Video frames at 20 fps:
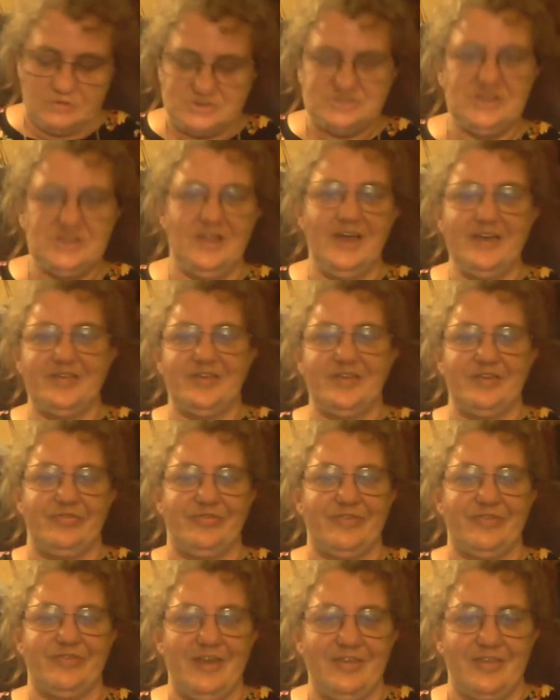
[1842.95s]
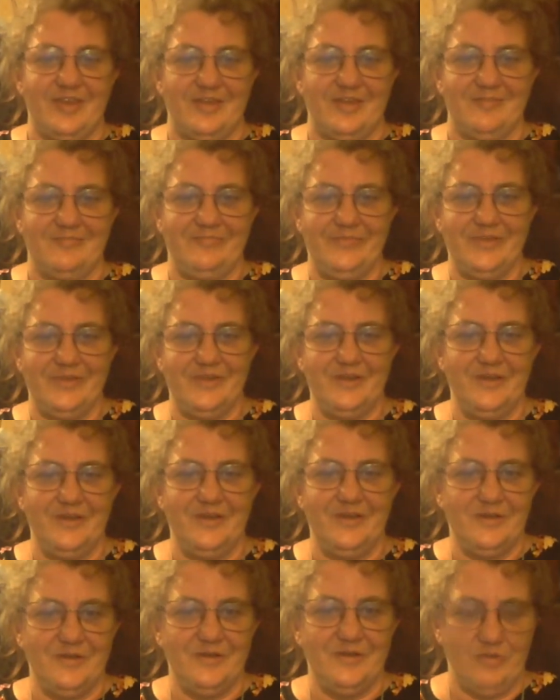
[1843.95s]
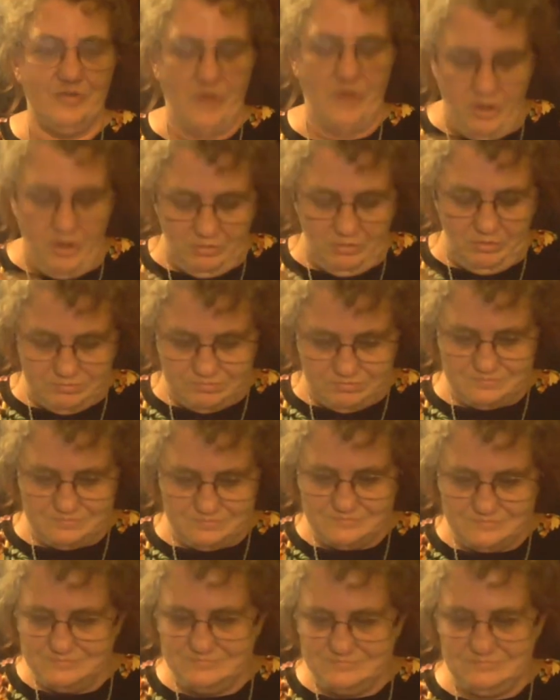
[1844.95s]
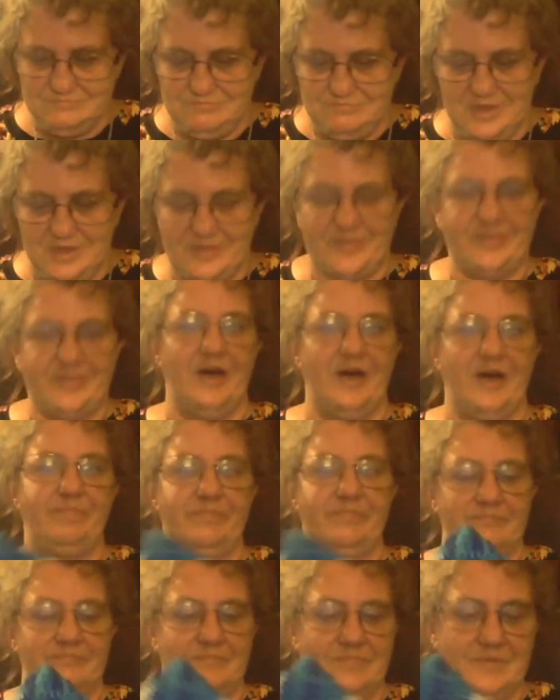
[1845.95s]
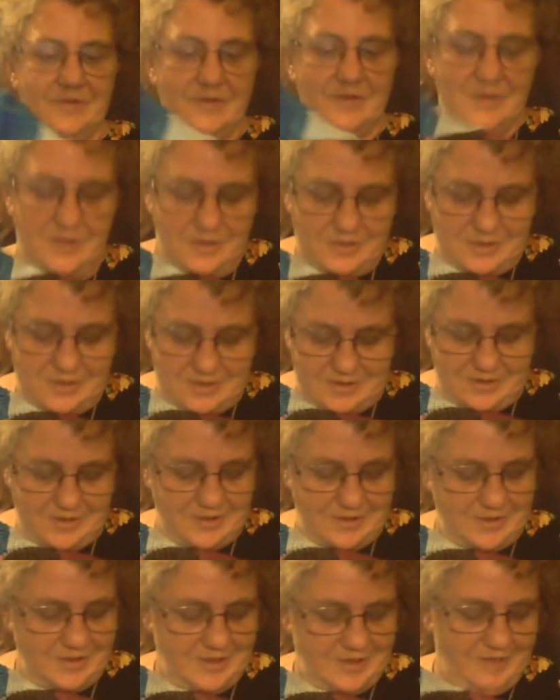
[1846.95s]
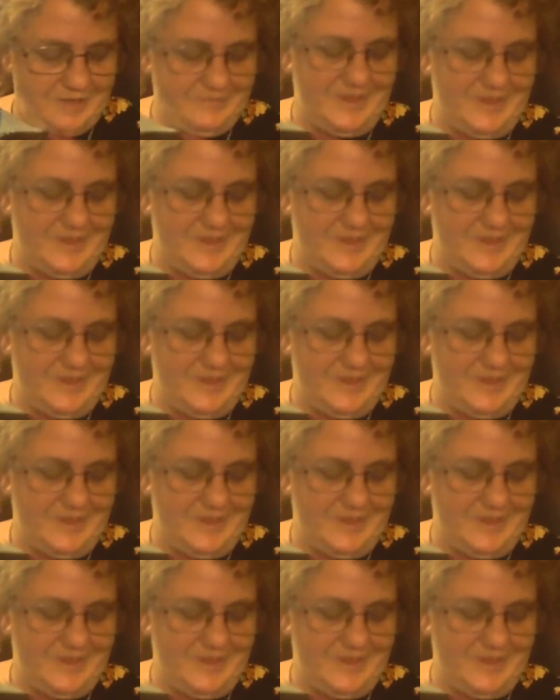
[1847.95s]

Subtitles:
She likes things that are all mixed up, and I've